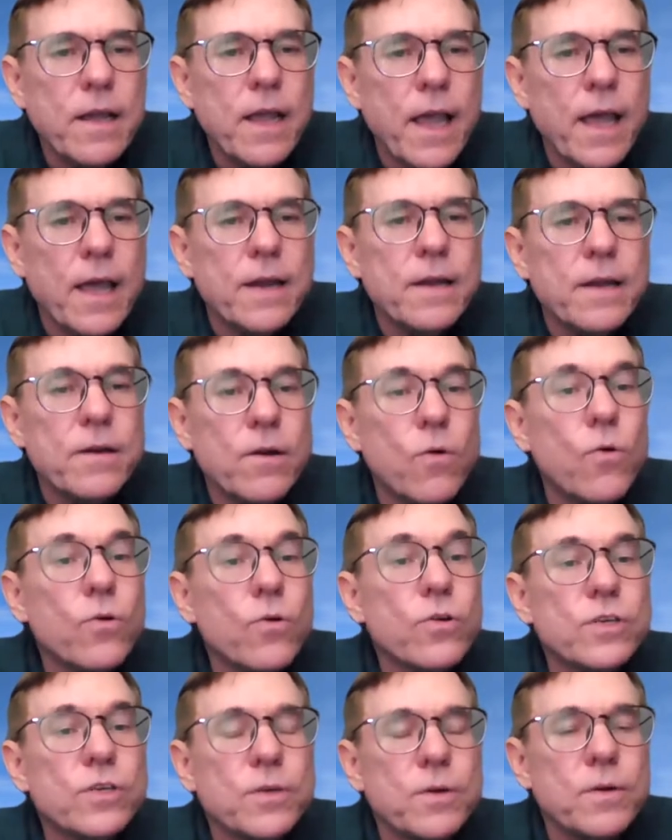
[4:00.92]
in
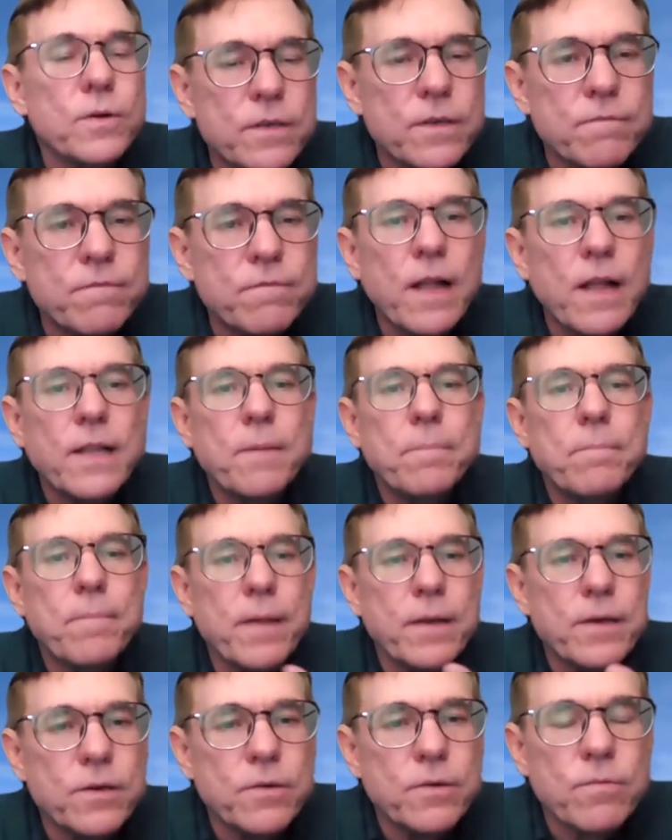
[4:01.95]
order to develop
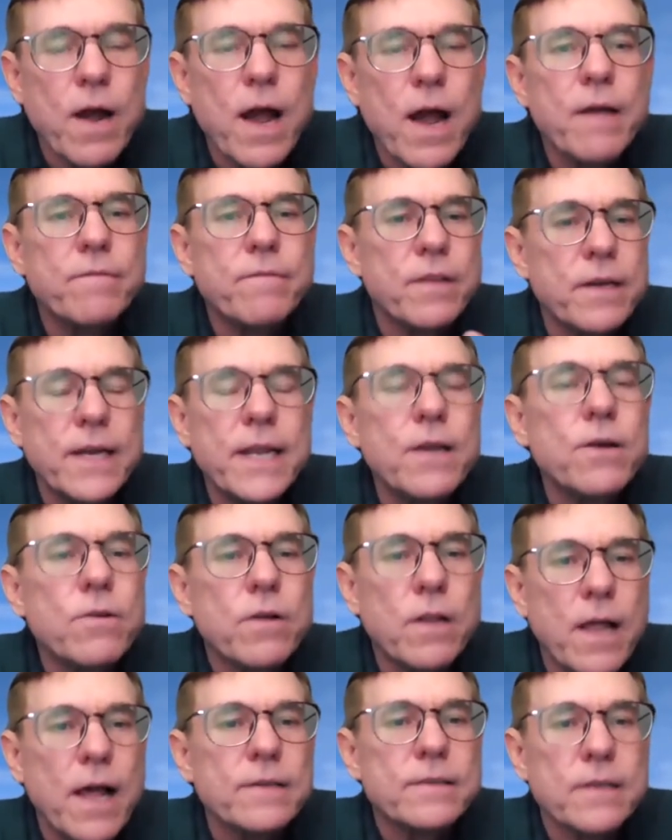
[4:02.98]
and derive a
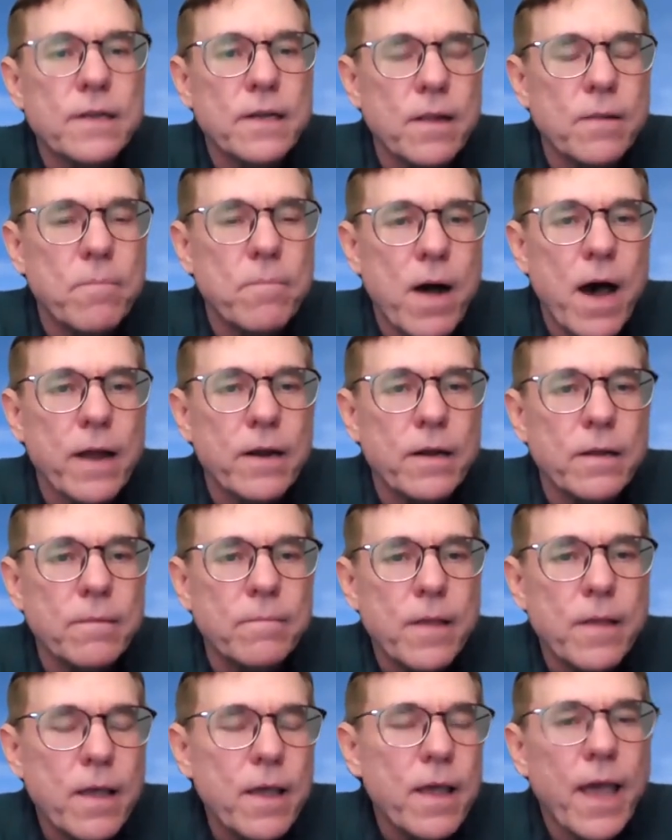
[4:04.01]
neoclassical model
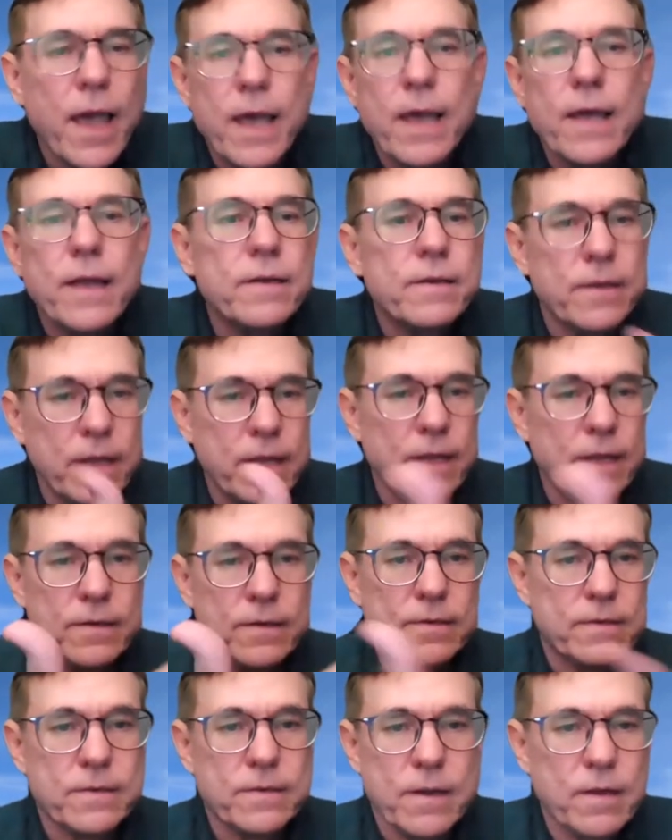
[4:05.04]
and
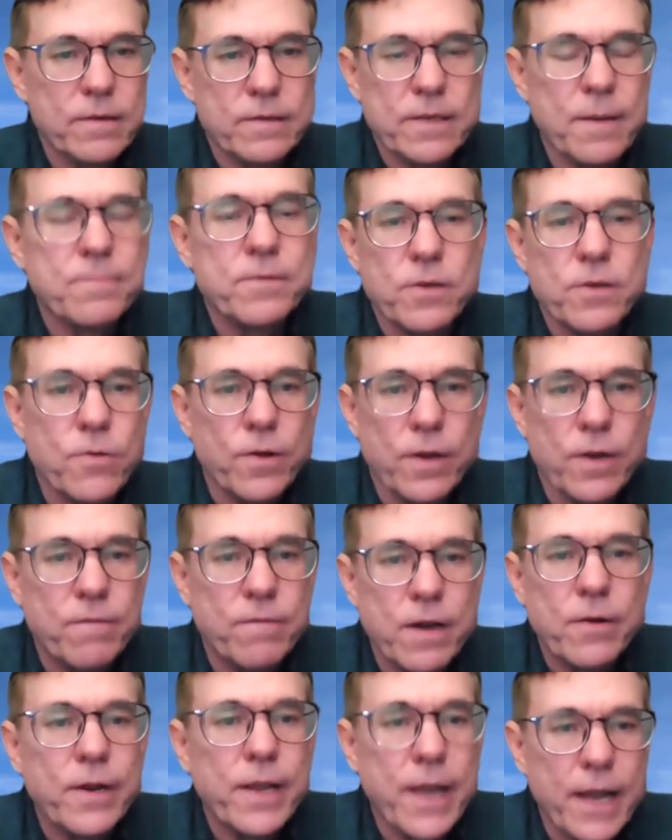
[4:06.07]
its subsequent
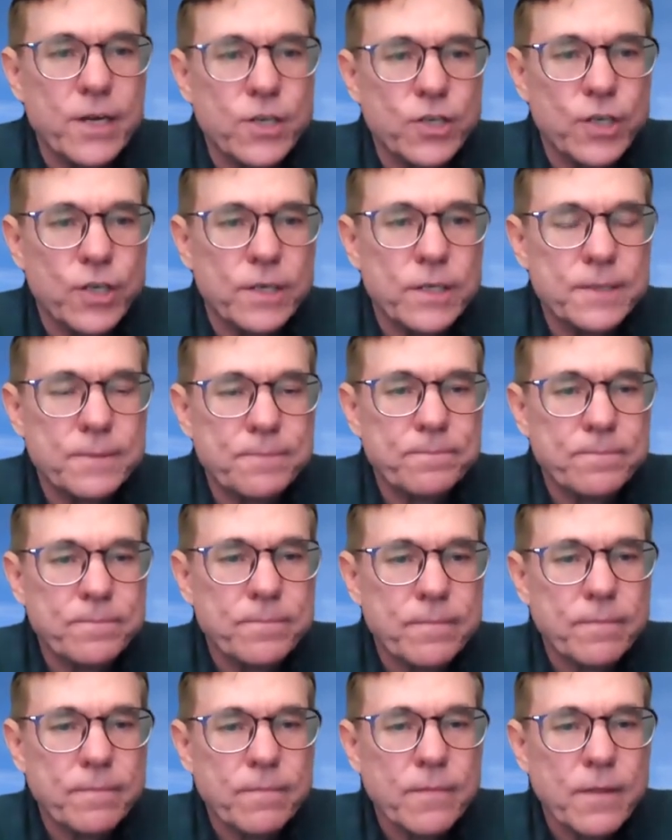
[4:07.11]
variations.
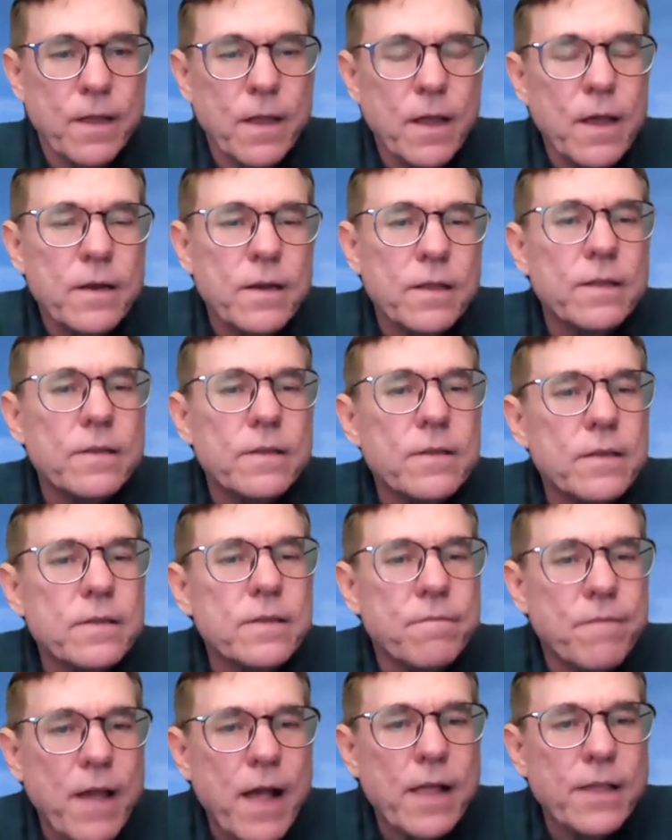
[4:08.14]
Now, this is a
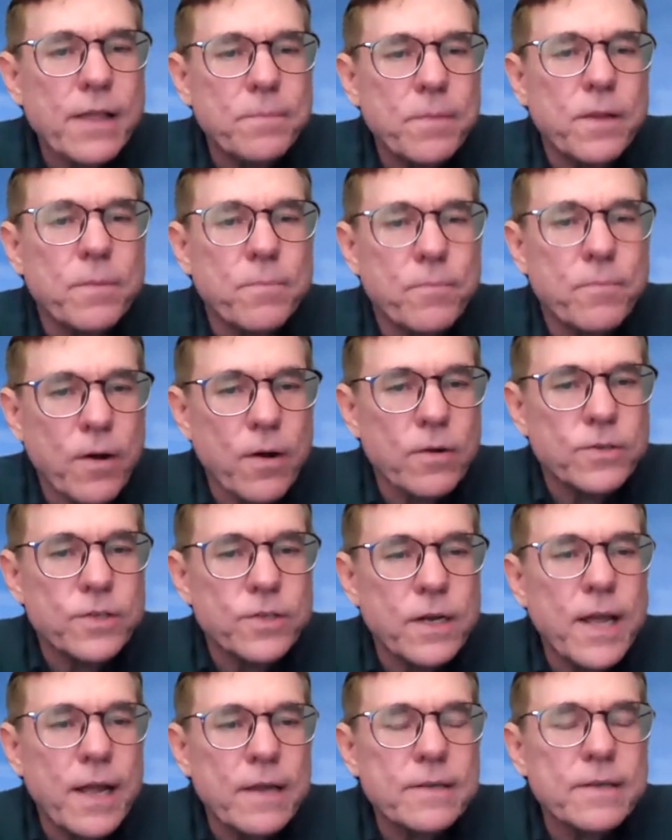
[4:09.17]
valuable approach
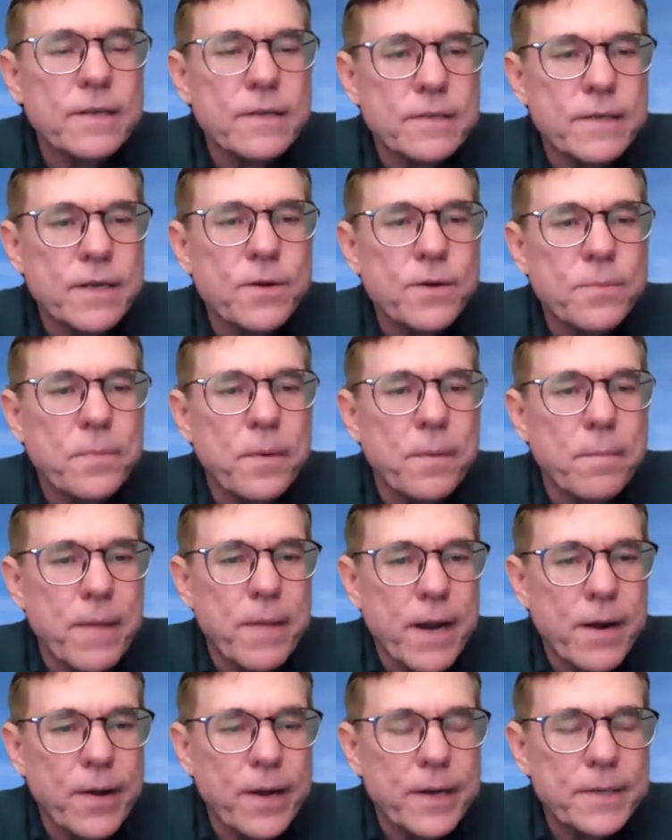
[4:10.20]
and has considerable
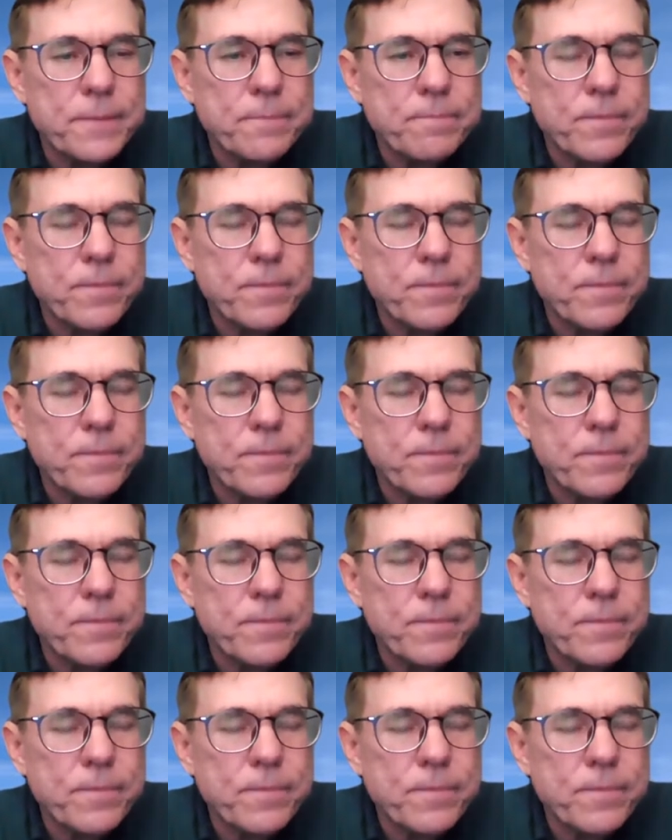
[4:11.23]
merit.